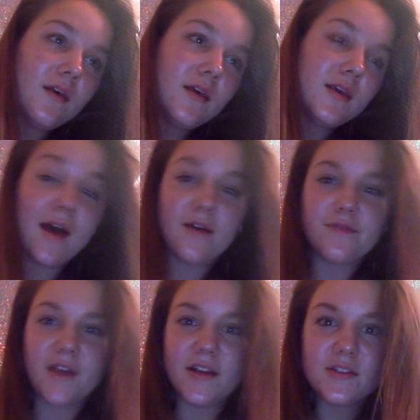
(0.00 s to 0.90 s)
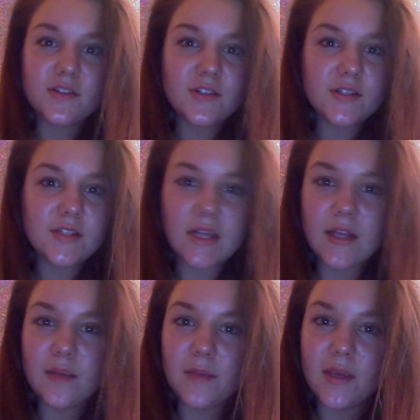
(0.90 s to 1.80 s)
yeah, finals are just
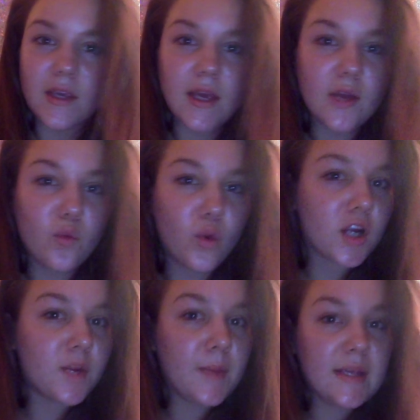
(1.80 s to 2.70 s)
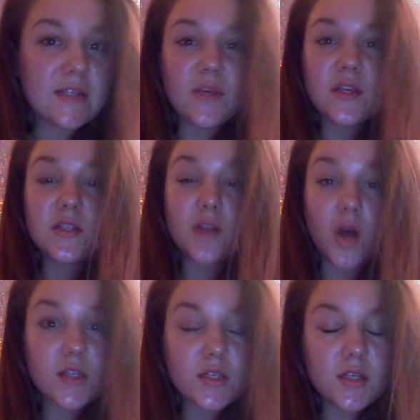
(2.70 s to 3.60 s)
killing me. And work makes me
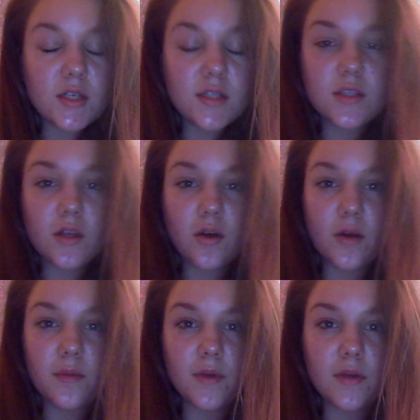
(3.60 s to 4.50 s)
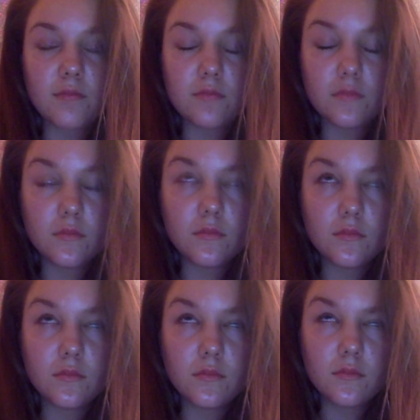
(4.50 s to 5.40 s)
exhausted. So I'm like,
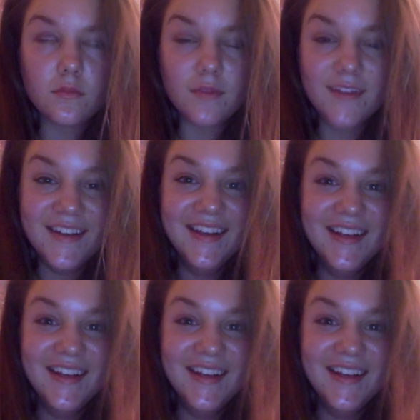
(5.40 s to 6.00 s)
mm.